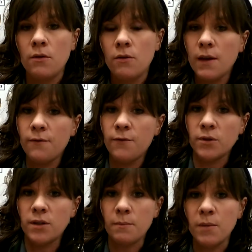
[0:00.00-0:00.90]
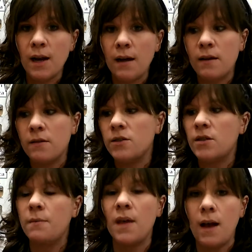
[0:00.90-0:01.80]
looking for some binoculars,
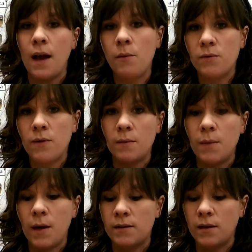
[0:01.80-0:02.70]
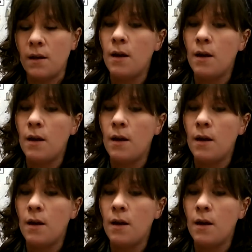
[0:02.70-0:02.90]
some that I would recommend